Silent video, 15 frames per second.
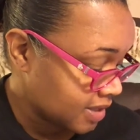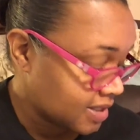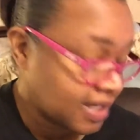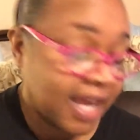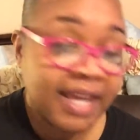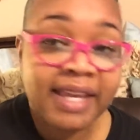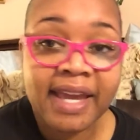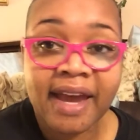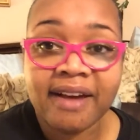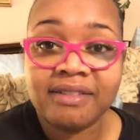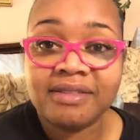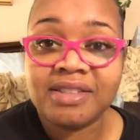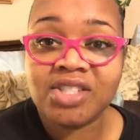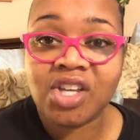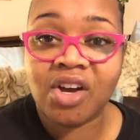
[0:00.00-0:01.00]
Takeout.
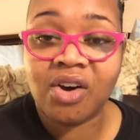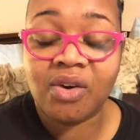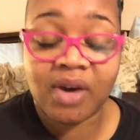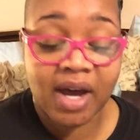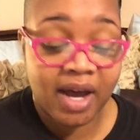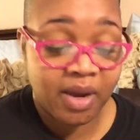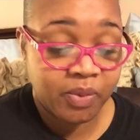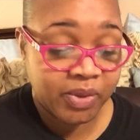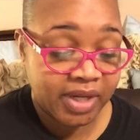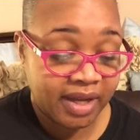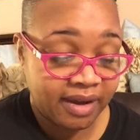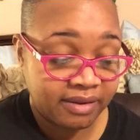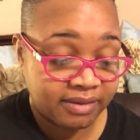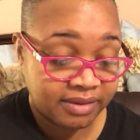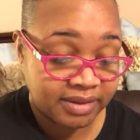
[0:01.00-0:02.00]
So I went
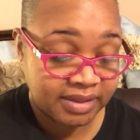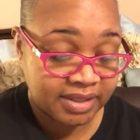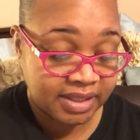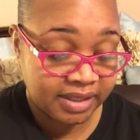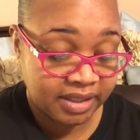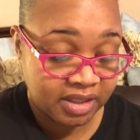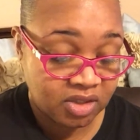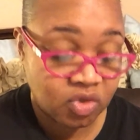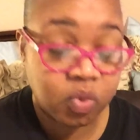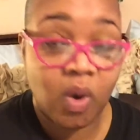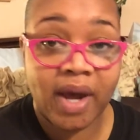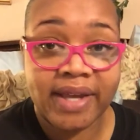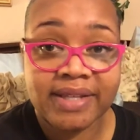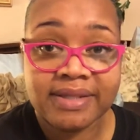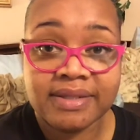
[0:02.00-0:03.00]
out to eat
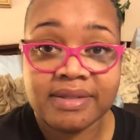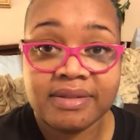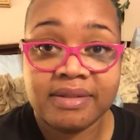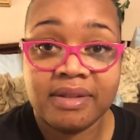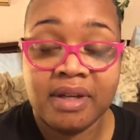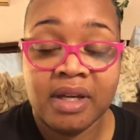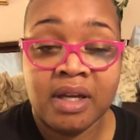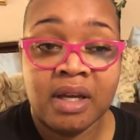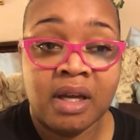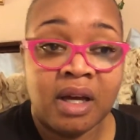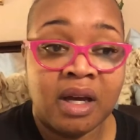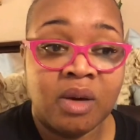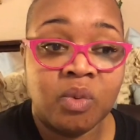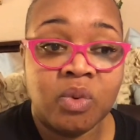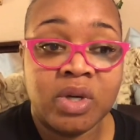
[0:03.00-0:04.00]
twice.
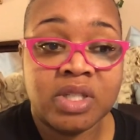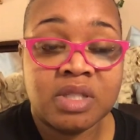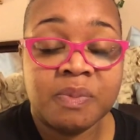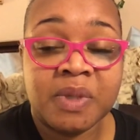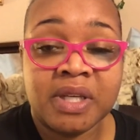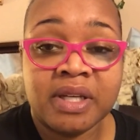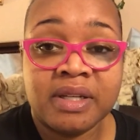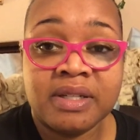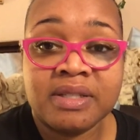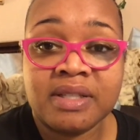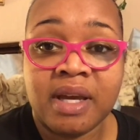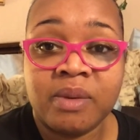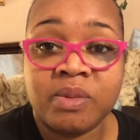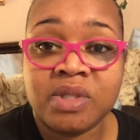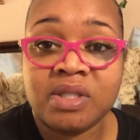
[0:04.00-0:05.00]
Once because
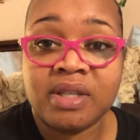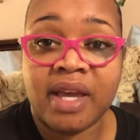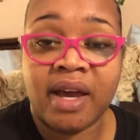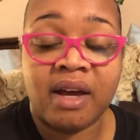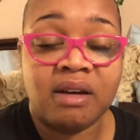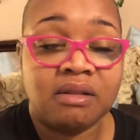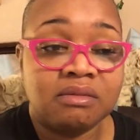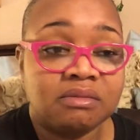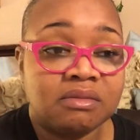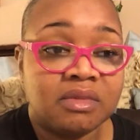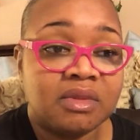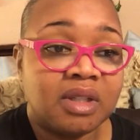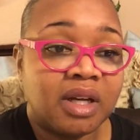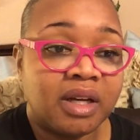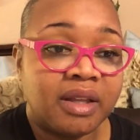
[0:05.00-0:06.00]
I was out,
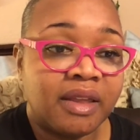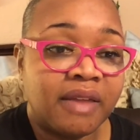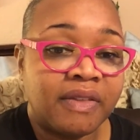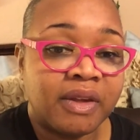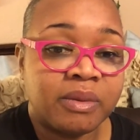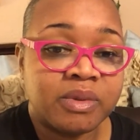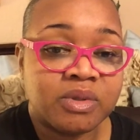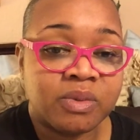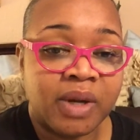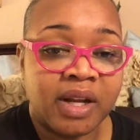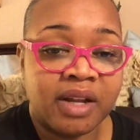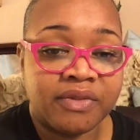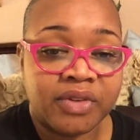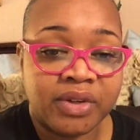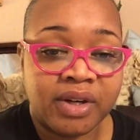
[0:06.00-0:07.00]
I think it was right
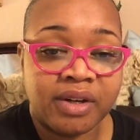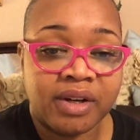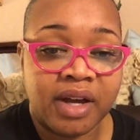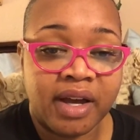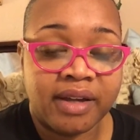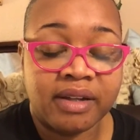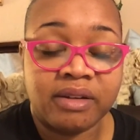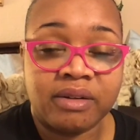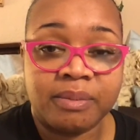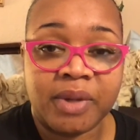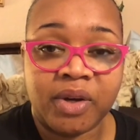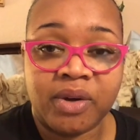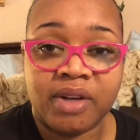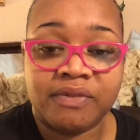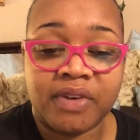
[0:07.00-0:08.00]
after I had learned my
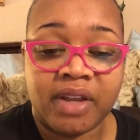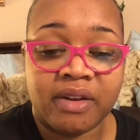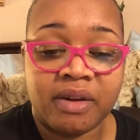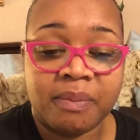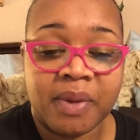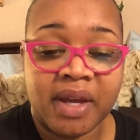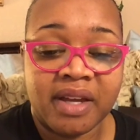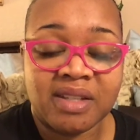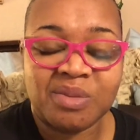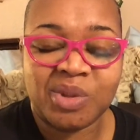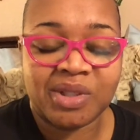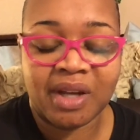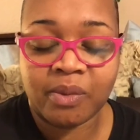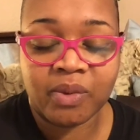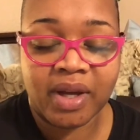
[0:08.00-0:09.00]
grandfather had passed.
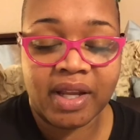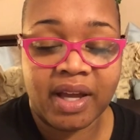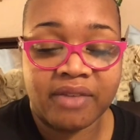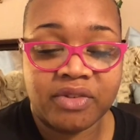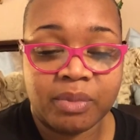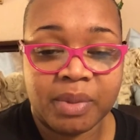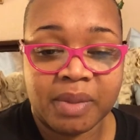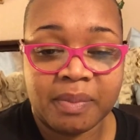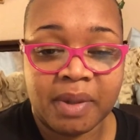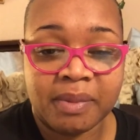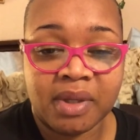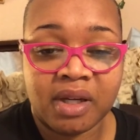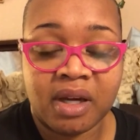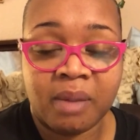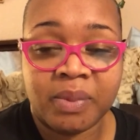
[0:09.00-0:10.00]
Well, not right after, but
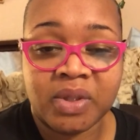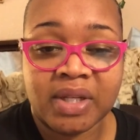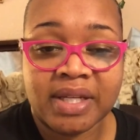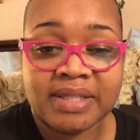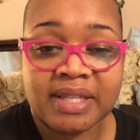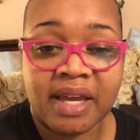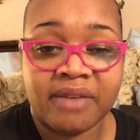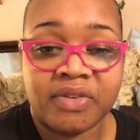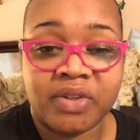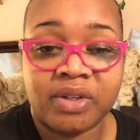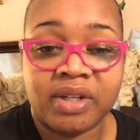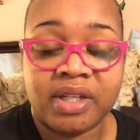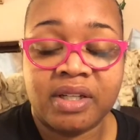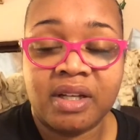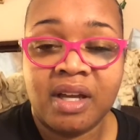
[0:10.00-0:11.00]
maybe a couple days
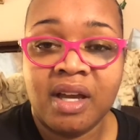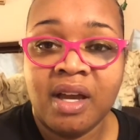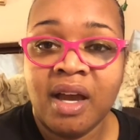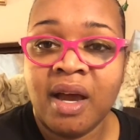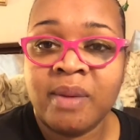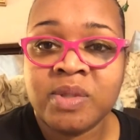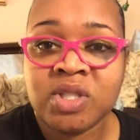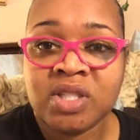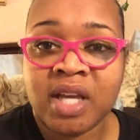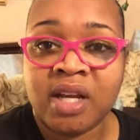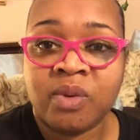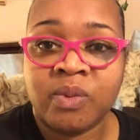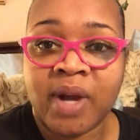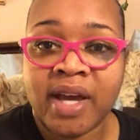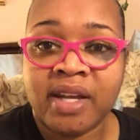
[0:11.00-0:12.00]
after. And I was just kind
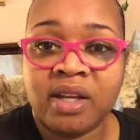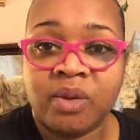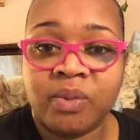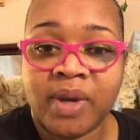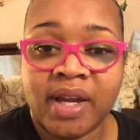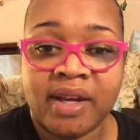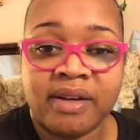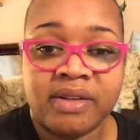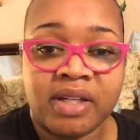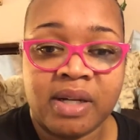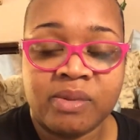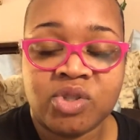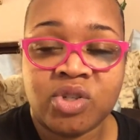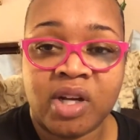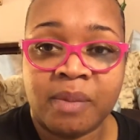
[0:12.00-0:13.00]
of riding around and I
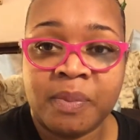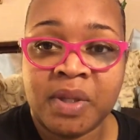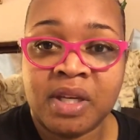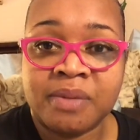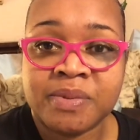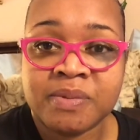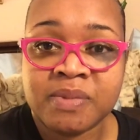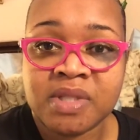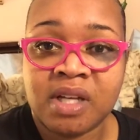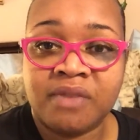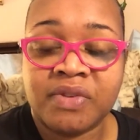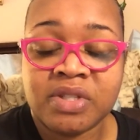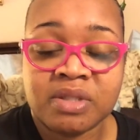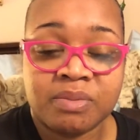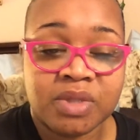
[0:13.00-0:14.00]
was trying to pick up some
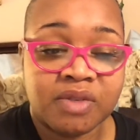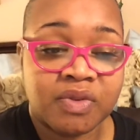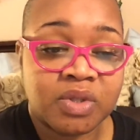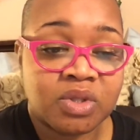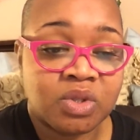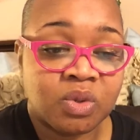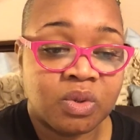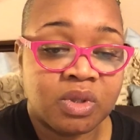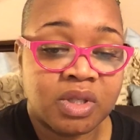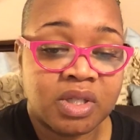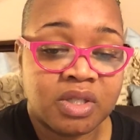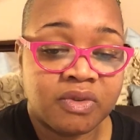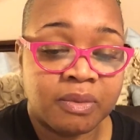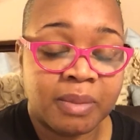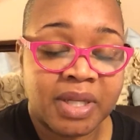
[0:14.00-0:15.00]
stuff at some different
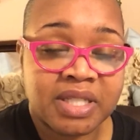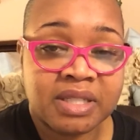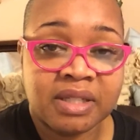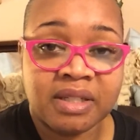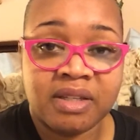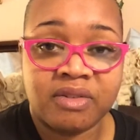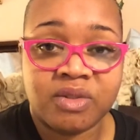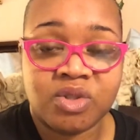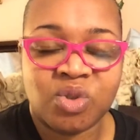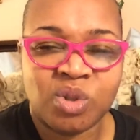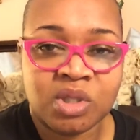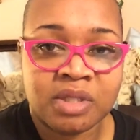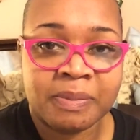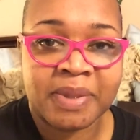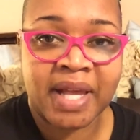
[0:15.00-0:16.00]
stores for my son's
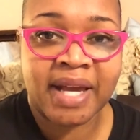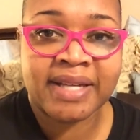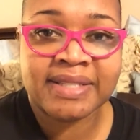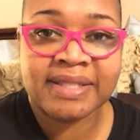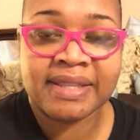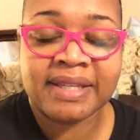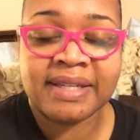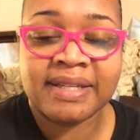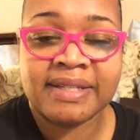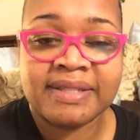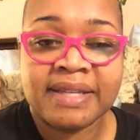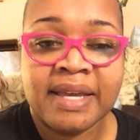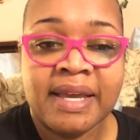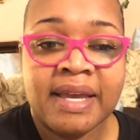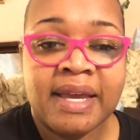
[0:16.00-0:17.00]
school supplies and
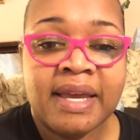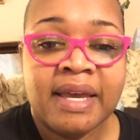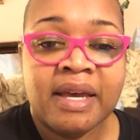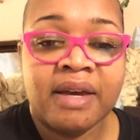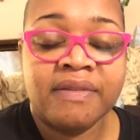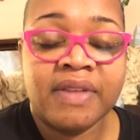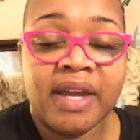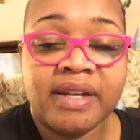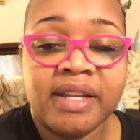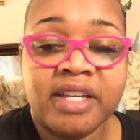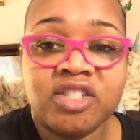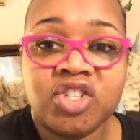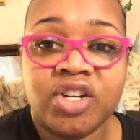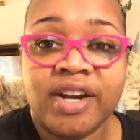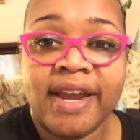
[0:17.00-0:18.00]
things of that
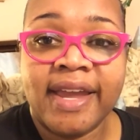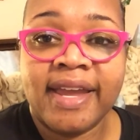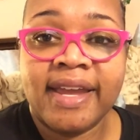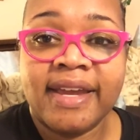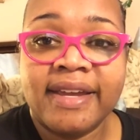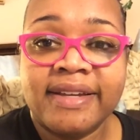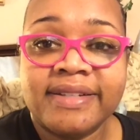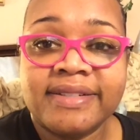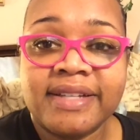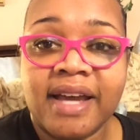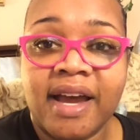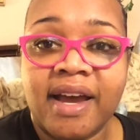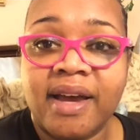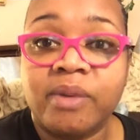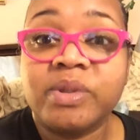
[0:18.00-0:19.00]
nature. And
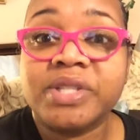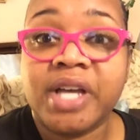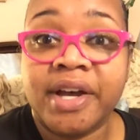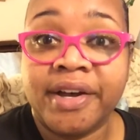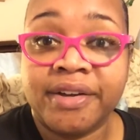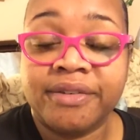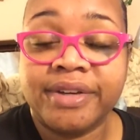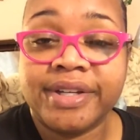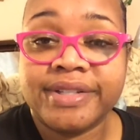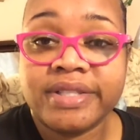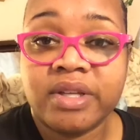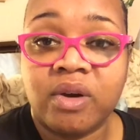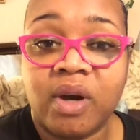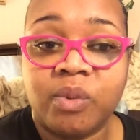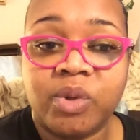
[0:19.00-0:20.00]
I was hungry.
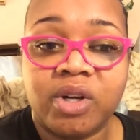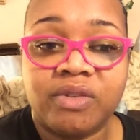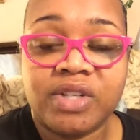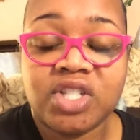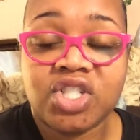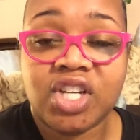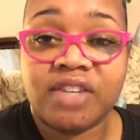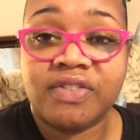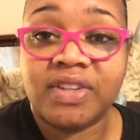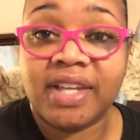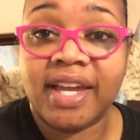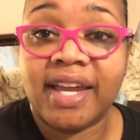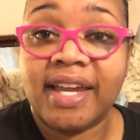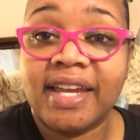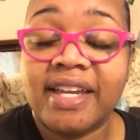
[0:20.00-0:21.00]
So I went over to
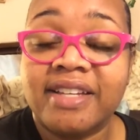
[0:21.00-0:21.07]
Chick-fil-A.